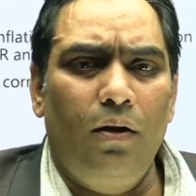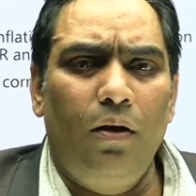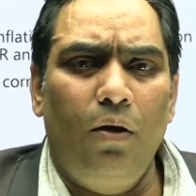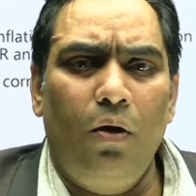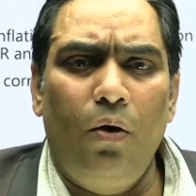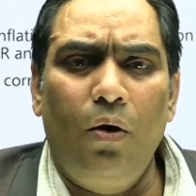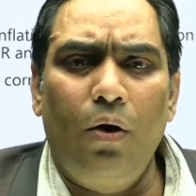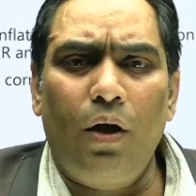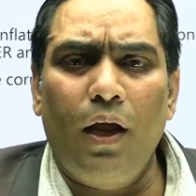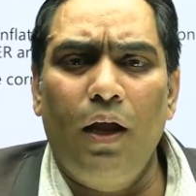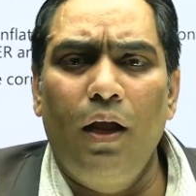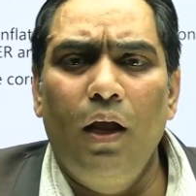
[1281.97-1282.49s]

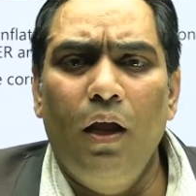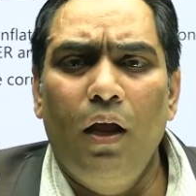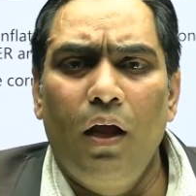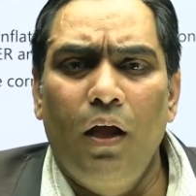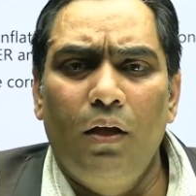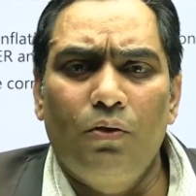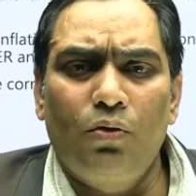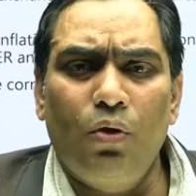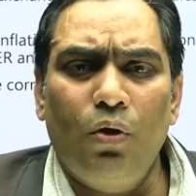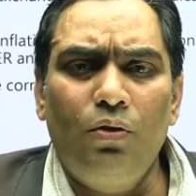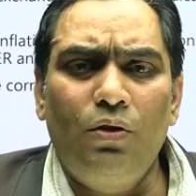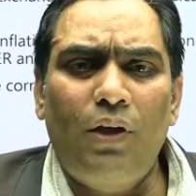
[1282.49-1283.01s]
Okay,
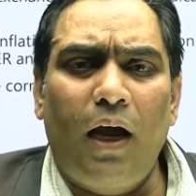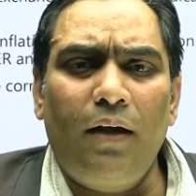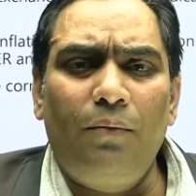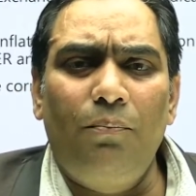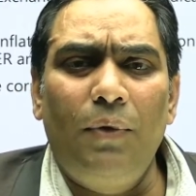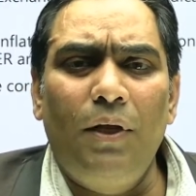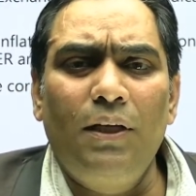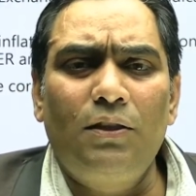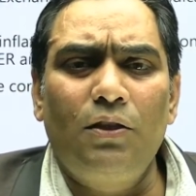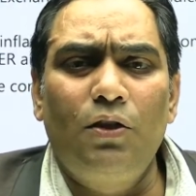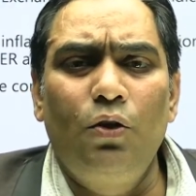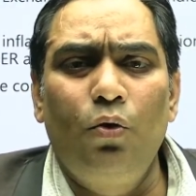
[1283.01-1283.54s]
so that
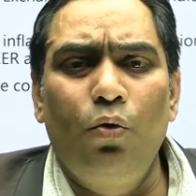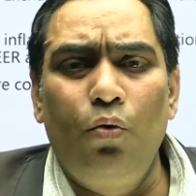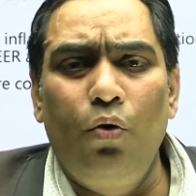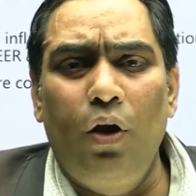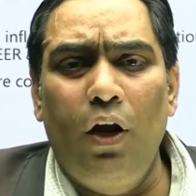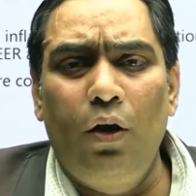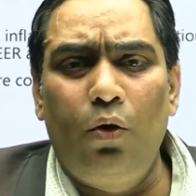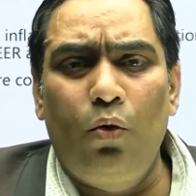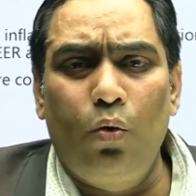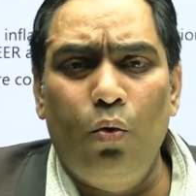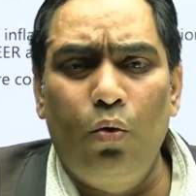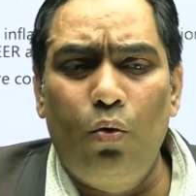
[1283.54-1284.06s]
means you
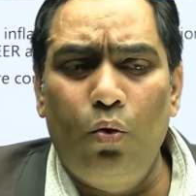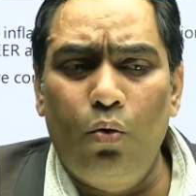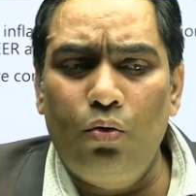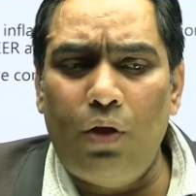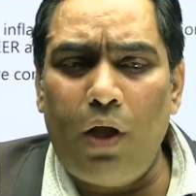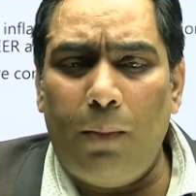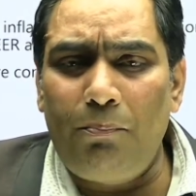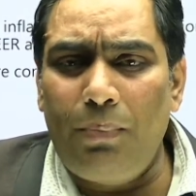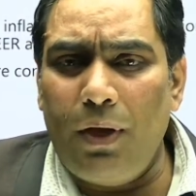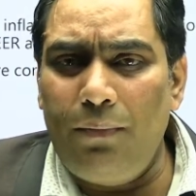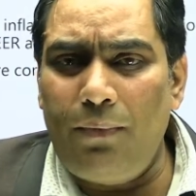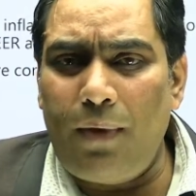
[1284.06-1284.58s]
need to do the
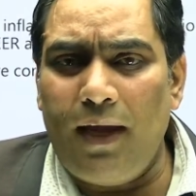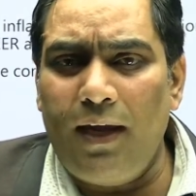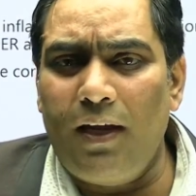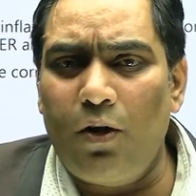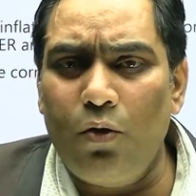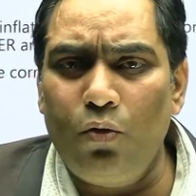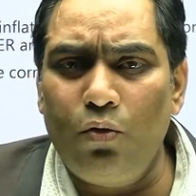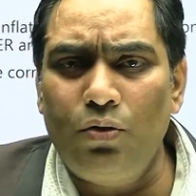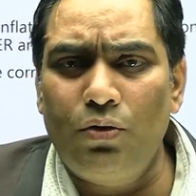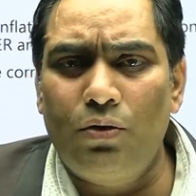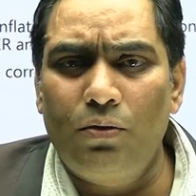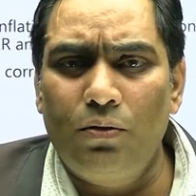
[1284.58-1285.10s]

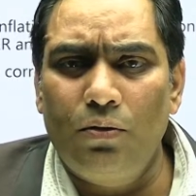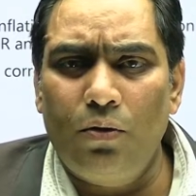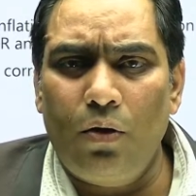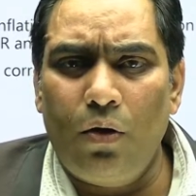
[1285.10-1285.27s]
PYQs